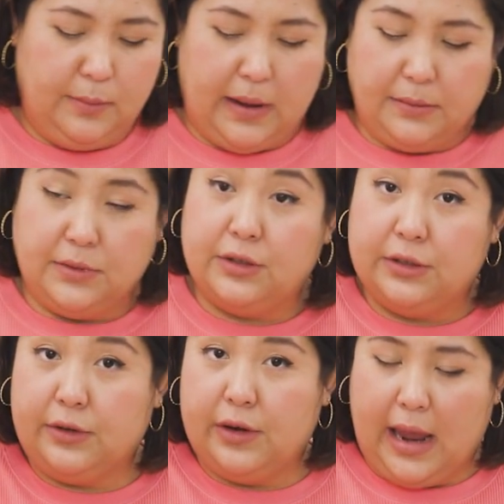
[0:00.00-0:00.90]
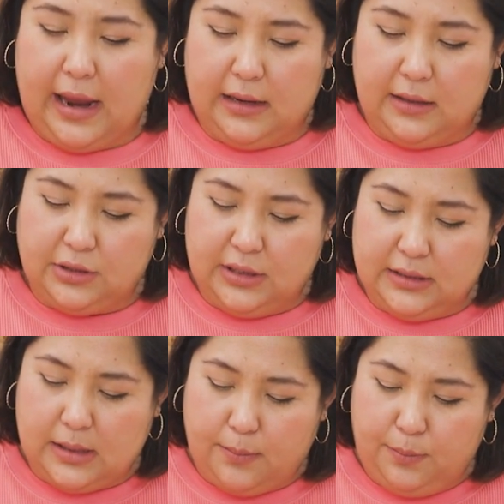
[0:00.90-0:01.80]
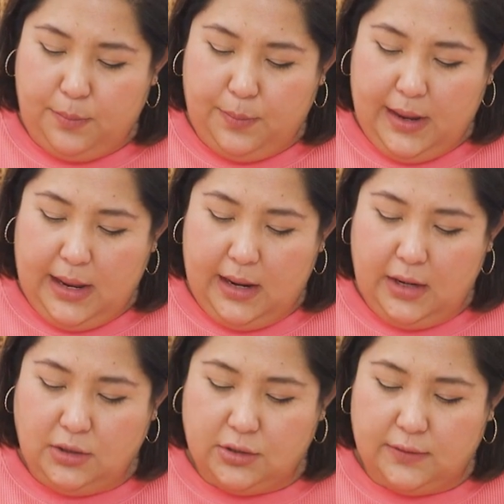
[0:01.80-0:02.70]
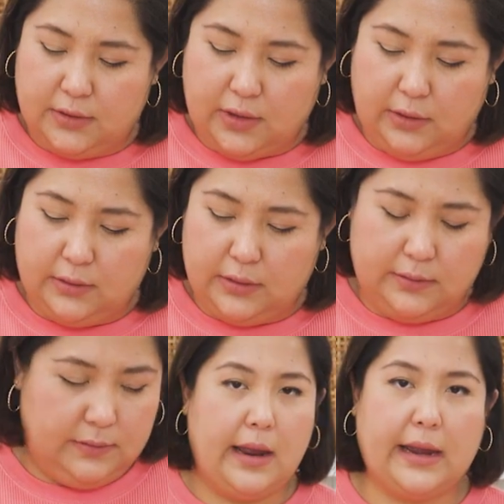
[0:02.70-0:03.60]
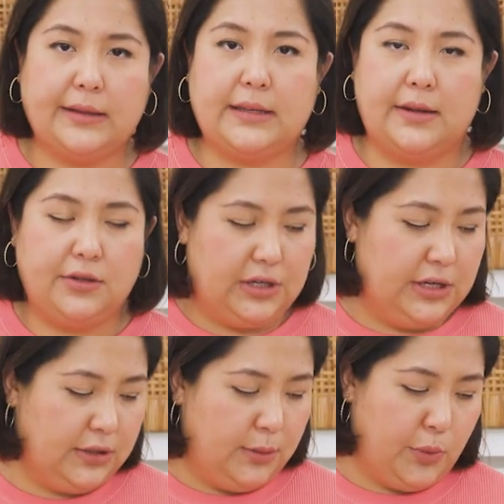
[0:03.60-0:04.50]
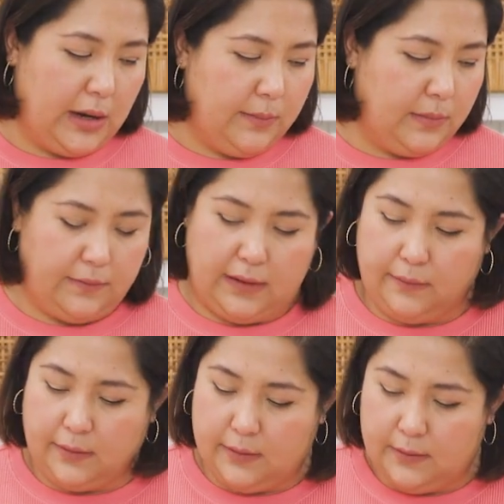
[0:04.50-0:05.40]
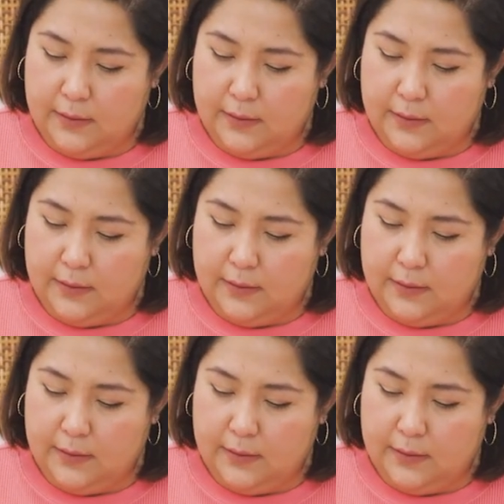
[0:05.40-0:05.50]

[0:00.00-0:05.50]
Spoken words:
I'm just going to add in just a pinch of salt. Like I said, just to bring up the flavor.